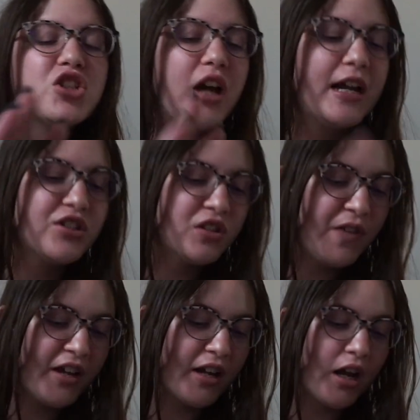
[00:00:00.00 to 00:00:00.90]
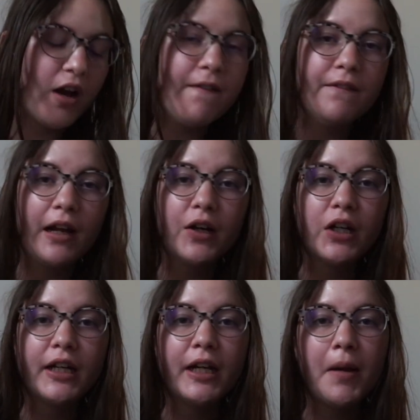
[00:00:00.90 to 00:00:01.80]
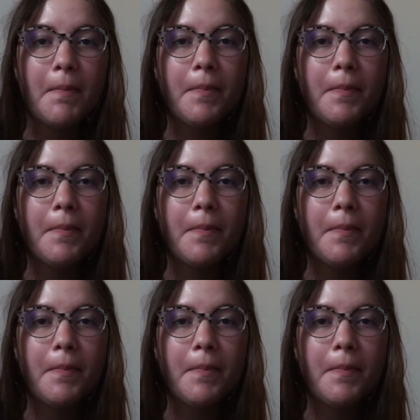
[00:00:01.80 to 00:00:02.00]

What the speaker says: I just found out a very